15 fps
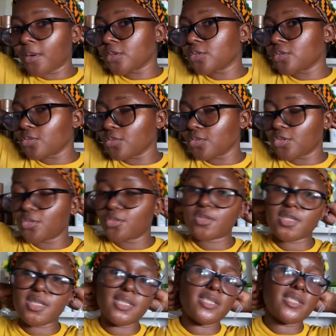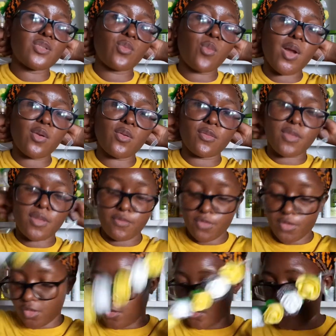want to use this one of the
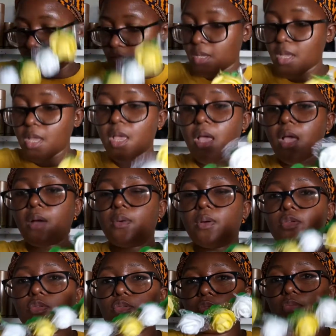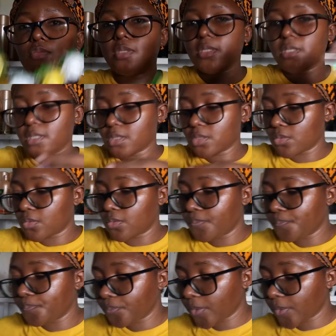videos, I want to use this. So